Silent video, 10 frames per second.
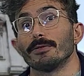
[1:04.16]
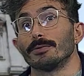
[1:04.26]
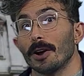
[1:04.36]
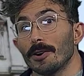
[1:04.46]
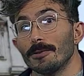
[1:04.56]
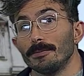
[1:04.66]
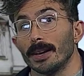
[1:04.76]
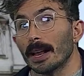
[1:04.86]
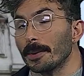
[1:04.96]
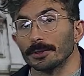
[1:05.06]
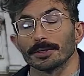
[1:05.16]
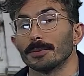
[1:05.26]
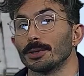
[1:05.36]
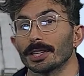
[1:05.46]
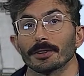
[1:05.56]
Rome, and I'm interested
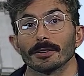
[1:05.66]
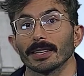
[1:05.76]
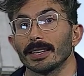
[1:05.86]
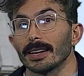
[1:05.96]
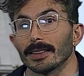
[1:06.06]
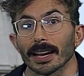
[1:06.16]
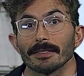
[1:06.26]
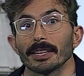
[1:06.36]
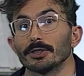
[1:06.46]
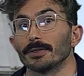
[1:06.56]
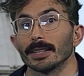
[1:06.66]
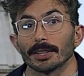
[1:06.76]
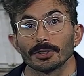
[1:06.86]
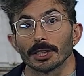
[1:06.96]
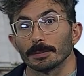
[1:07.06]
particularly in the kind of
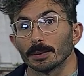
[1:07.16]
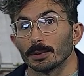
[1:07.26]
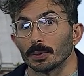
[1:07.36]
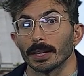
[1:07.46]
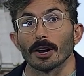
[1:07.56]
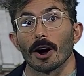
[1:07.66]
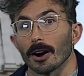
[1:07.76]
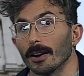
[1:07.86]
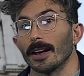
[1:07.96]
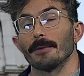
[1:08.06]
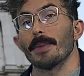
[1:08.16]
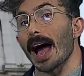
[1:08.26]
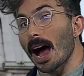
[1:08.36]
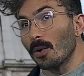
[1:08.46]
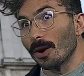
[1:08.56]
interrelationships between art and
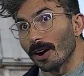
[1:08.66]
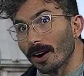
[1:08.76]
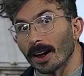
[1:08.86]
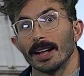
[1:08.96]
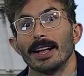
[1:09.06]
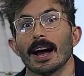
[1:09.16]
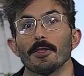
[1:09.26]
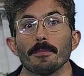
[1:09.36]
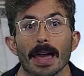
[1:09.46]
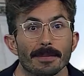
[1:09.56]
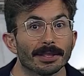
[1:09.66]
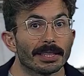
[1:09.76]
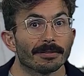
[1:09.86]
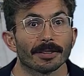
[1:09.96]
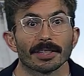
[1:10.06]
power, how the papacy,
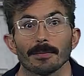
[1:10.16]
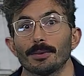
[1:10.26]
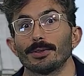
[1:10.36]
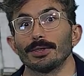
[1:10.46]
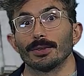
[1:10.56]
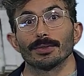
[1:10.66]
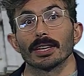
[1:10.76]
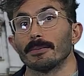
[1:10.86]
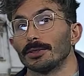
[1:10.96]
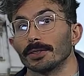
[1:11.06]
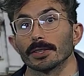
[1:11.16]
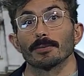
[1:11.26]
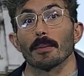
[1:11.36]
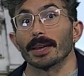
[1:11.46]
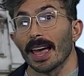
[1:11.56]
for example, used images as
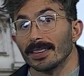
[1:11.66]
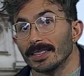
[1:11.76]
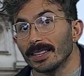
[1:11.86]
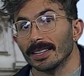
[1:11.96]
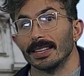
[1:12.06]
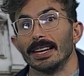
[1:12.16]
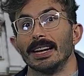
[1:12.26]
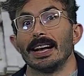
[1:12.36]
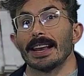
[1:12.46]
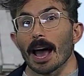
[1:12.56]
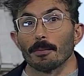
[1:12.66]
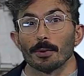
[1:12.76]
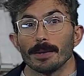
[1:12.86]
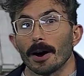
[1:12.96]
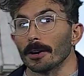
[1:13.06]
propaganda, and how
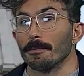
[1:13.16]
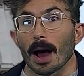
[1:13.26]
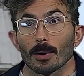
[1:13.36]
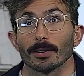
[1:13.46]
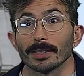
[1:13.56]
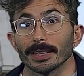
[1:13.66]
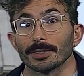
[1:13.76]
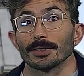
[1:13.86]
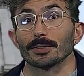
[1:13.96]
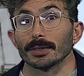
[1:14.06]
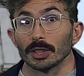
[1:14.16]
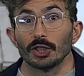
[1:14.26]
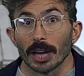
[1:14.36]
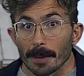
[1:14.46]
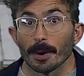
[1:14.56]
pre-modern power relations really
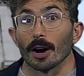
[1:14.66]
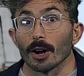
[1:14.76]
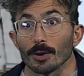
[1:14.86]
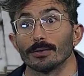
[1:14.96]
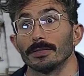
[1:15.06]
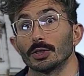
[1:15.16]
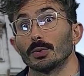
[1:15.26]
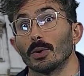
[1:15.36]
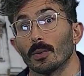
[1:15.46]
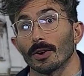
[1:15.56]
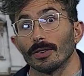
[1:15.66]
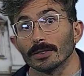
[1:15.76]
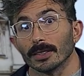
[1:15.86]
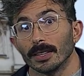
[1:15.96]
shape our own visual world.